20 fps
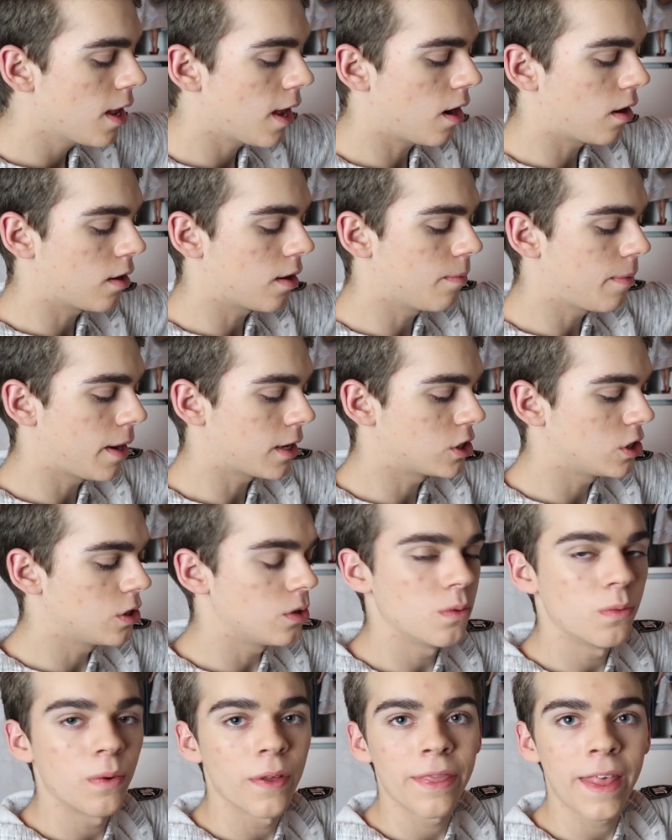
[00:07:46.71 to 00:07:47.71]
And I'll come back to
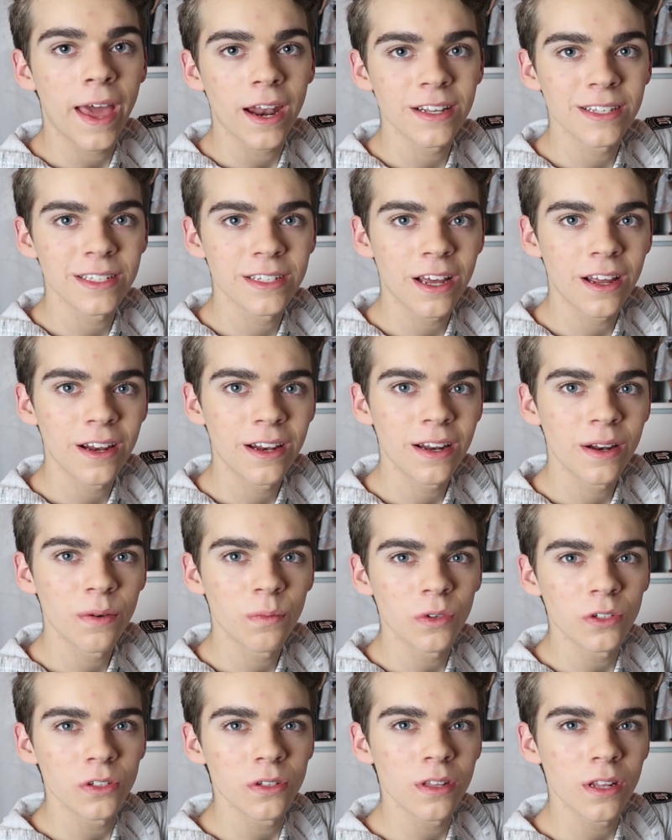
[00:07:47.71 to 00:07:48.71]
you when that is done
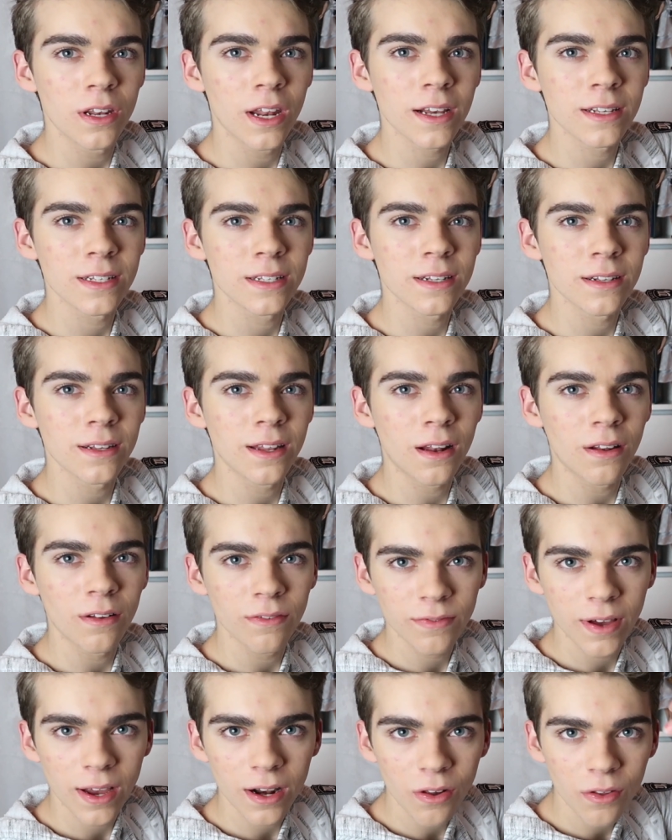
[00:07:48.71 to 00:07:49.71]
and we'll do the next little
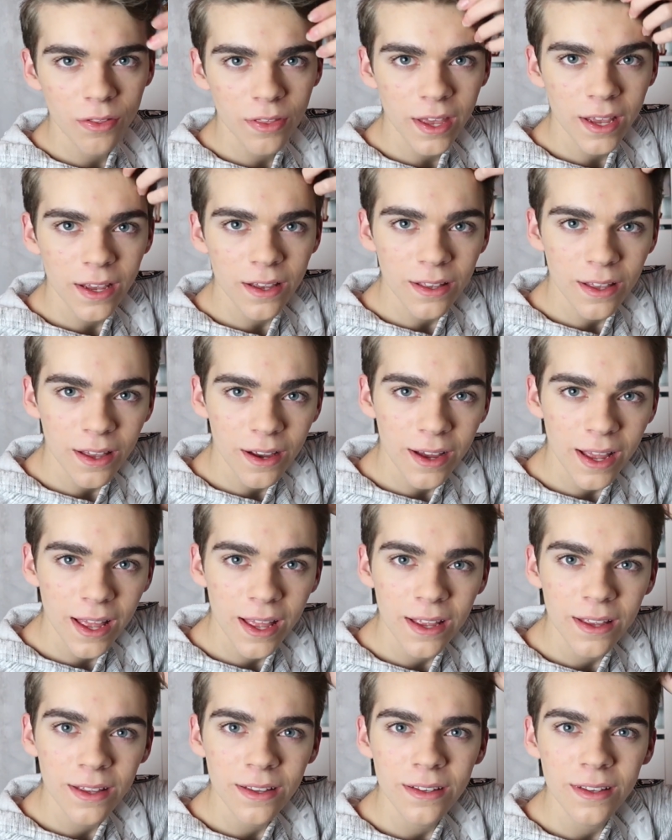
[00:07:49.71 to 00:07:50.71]
final thing.
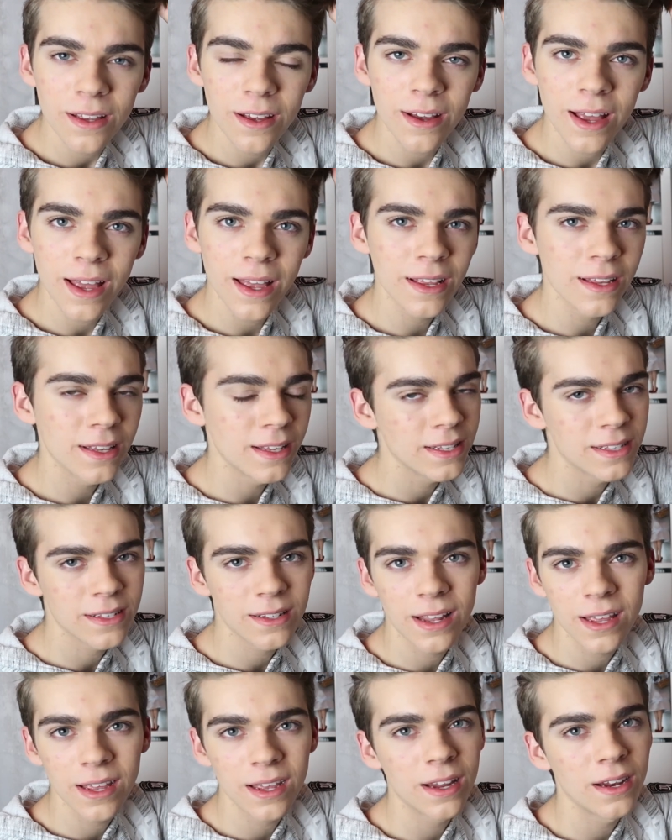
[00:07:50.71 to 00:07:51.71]
Okay, okay,
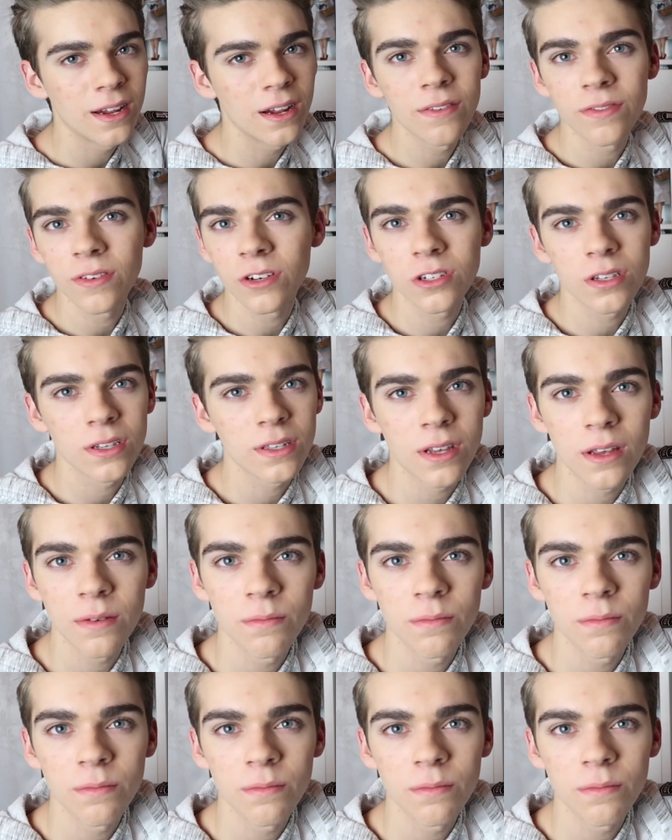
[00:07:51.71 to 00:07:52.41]
it's late. I need to finish this